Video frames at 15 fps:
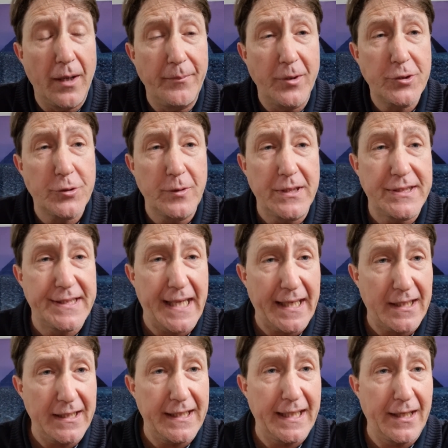I'm not sure
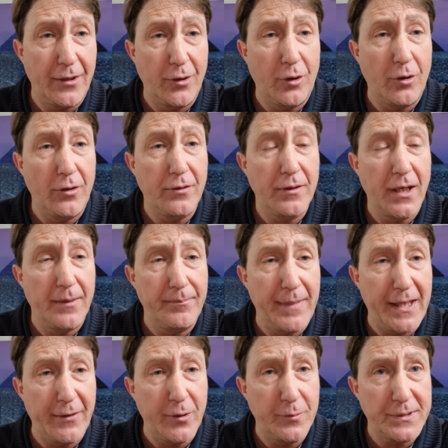exactly how long
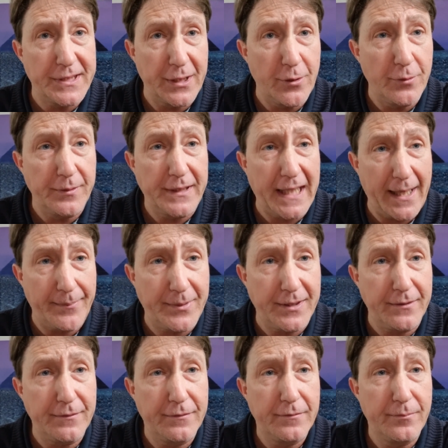Mary was held
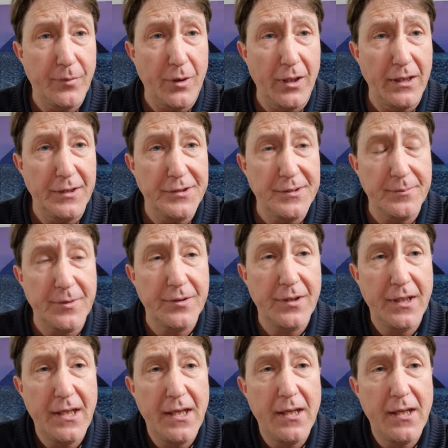captive by Elizabeth,